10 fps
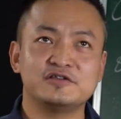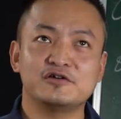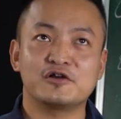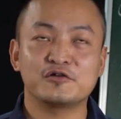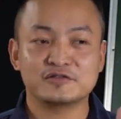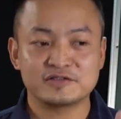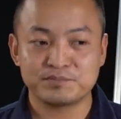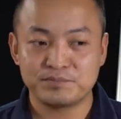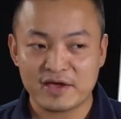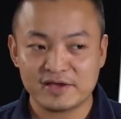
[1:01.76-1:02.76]
in your
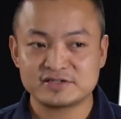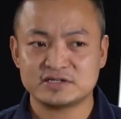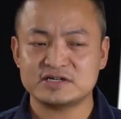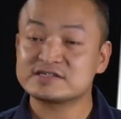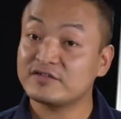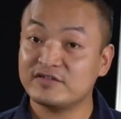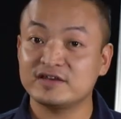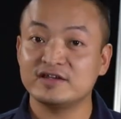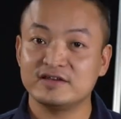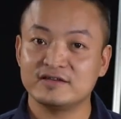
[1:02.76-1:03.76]
page
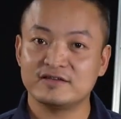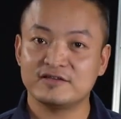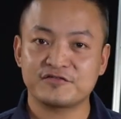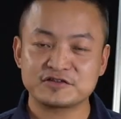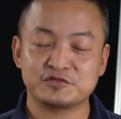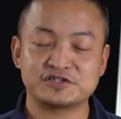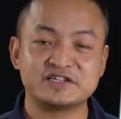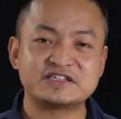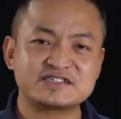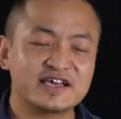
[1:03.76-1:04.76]
17, the first
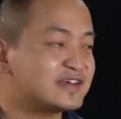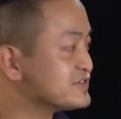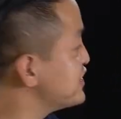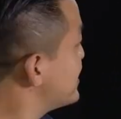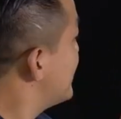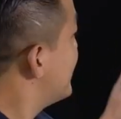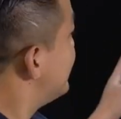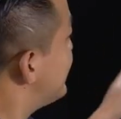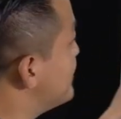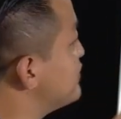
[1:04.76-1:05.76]
question, it says,
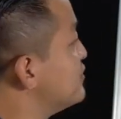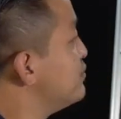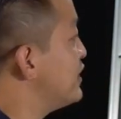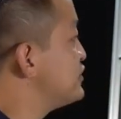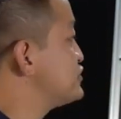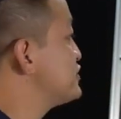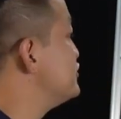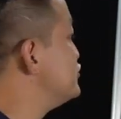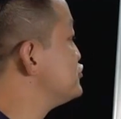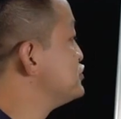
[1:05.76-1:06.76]
name the major
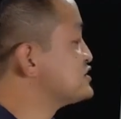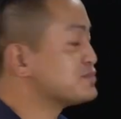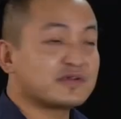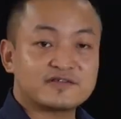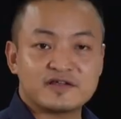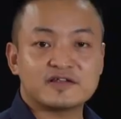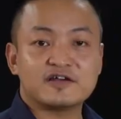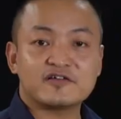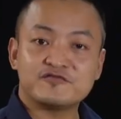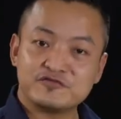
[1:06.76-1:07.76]
nutrients present in
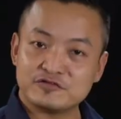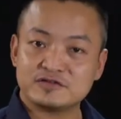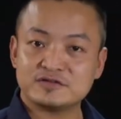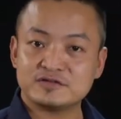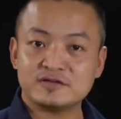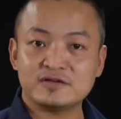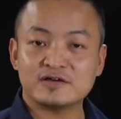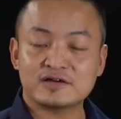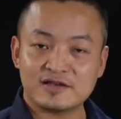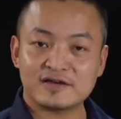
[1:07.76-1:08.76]
our food.
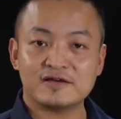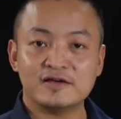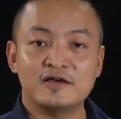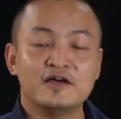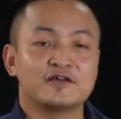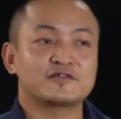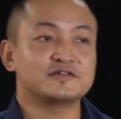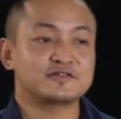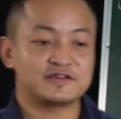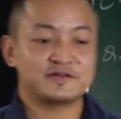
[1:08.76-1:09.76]
Clear?
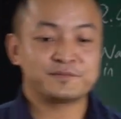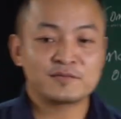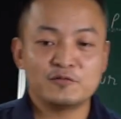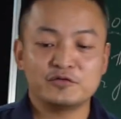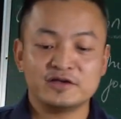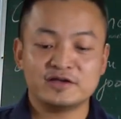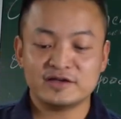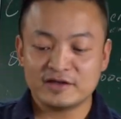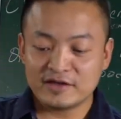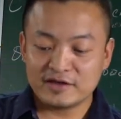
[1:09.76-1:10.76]
So see,
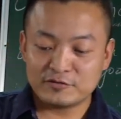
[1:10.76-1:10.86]
we